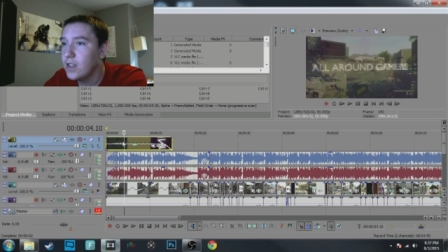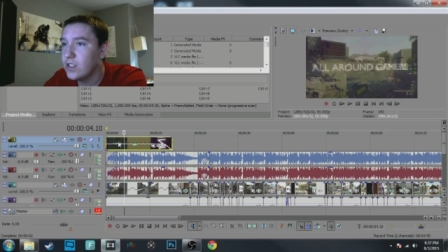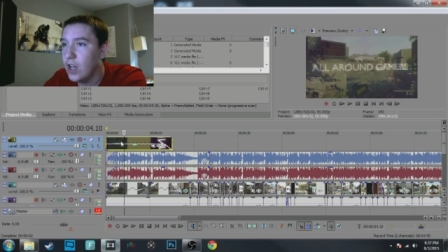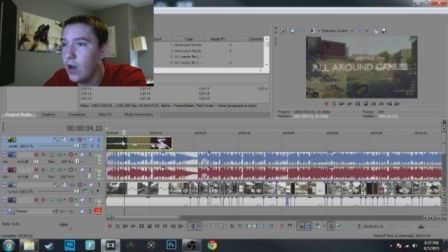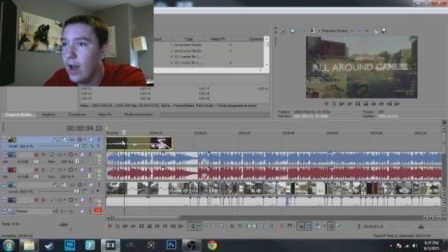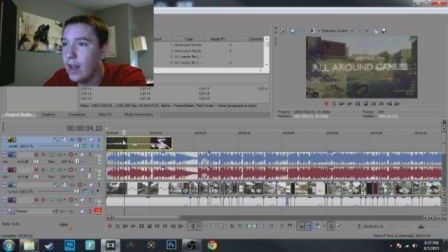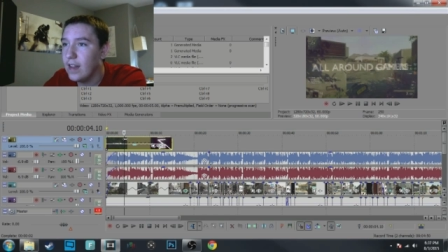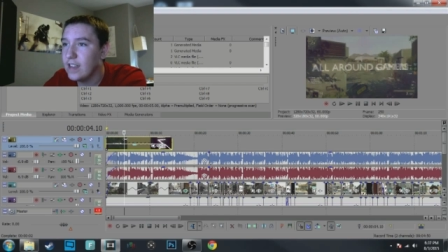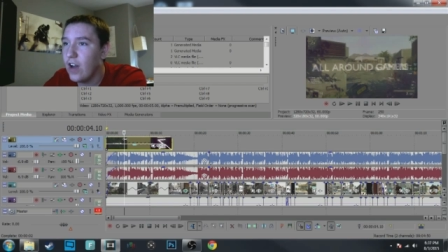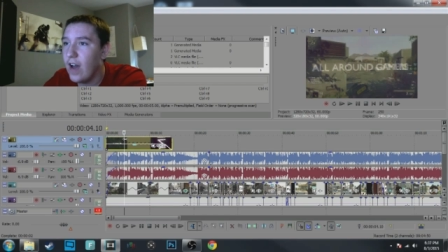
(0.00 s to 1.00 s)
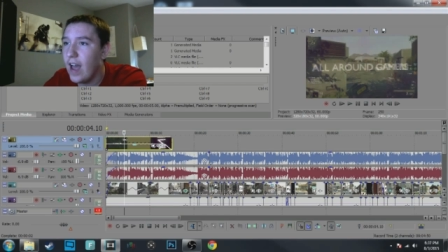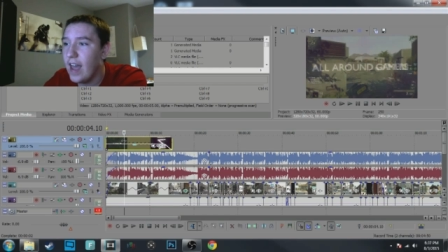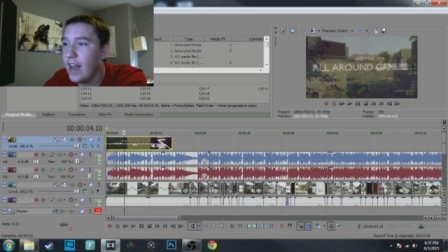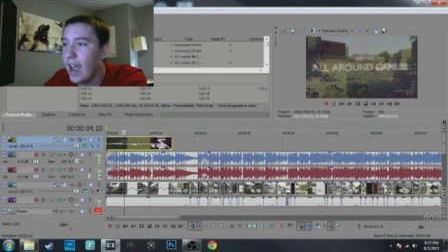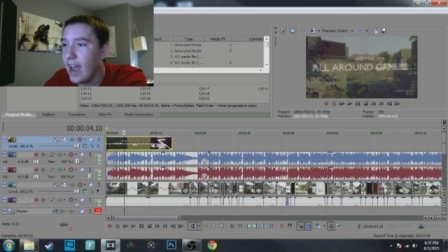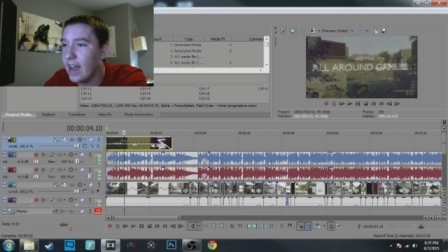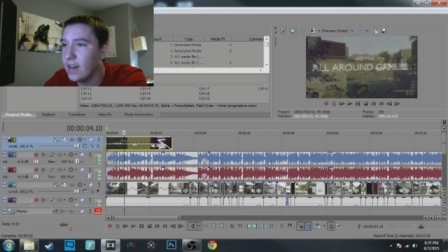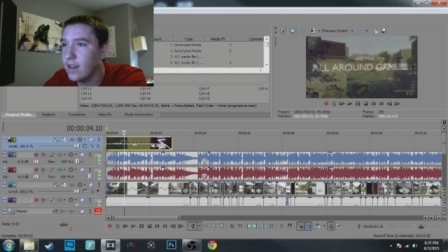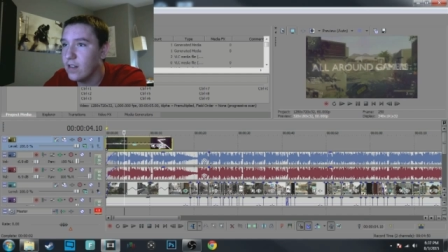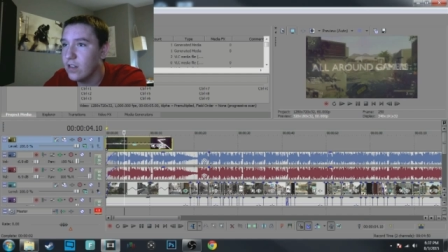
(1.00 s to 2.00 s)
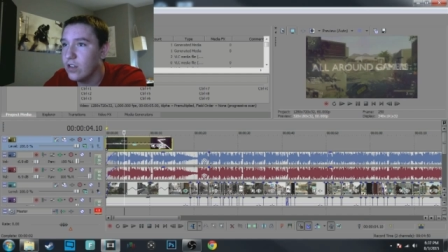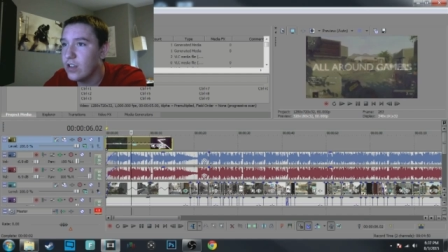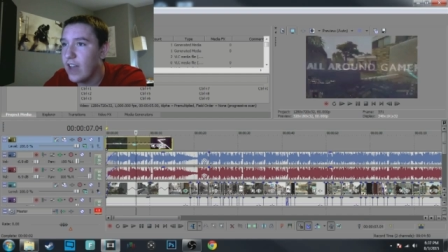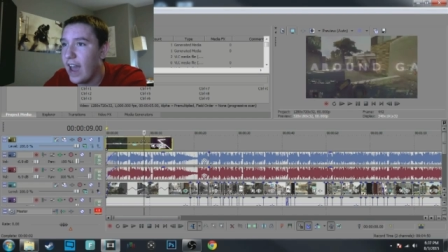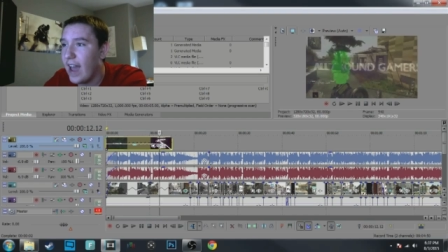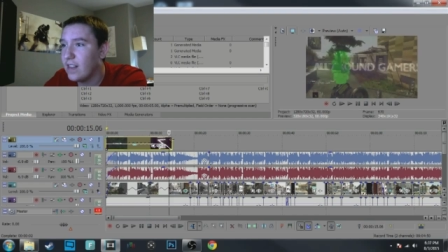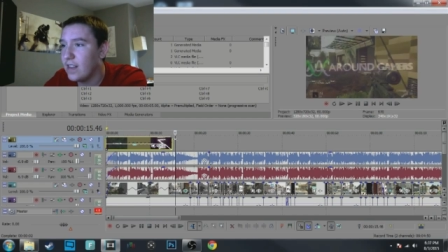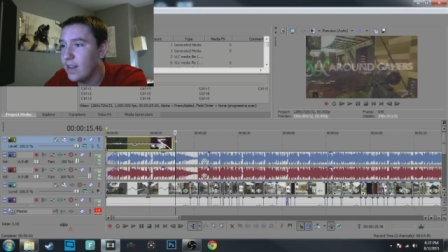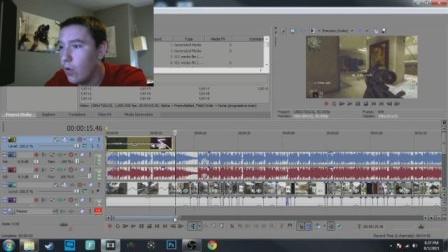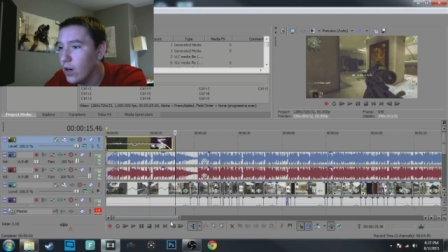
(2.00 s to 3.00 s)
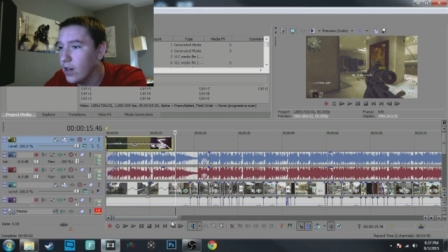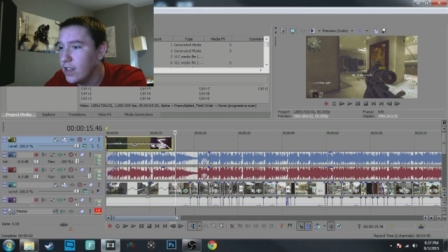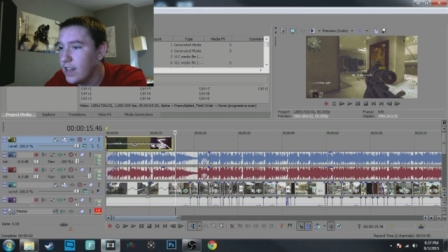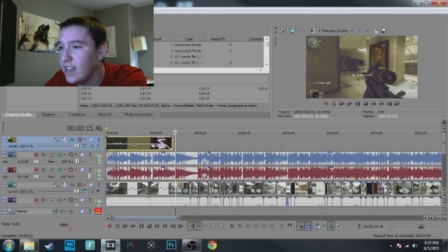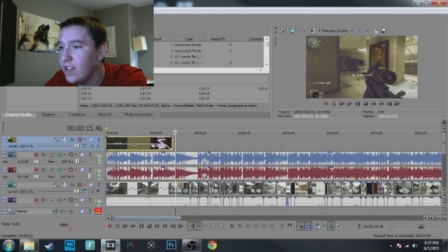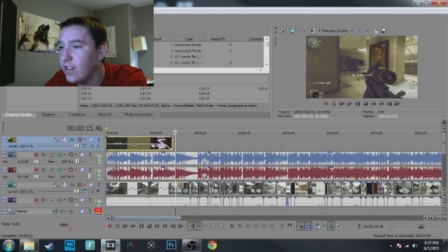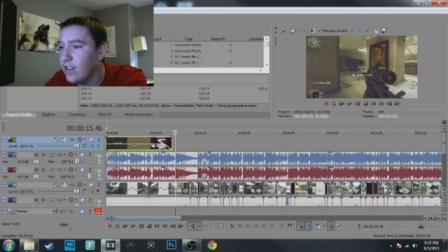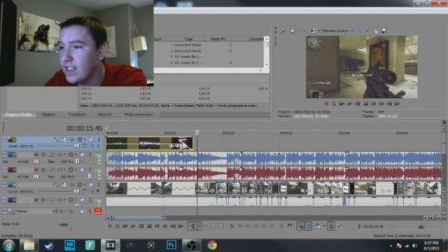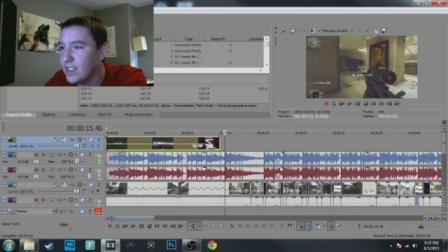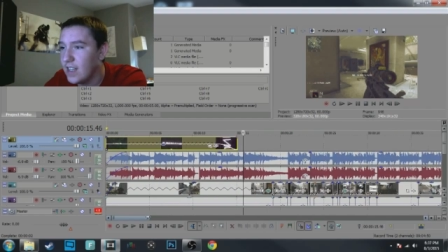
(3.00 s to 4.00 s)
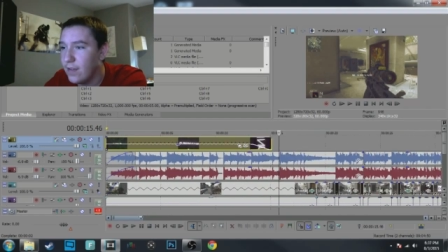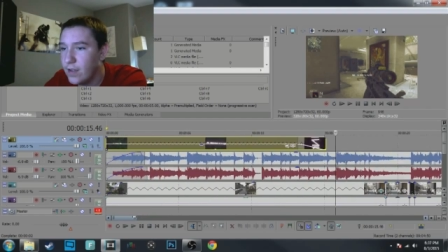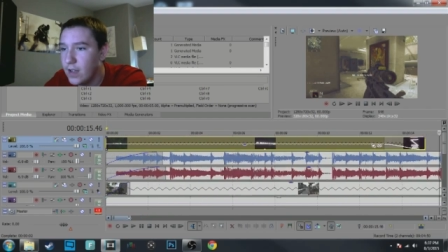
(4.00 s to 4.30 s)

So let's go ahead and look at the more nitty-gritty stuff.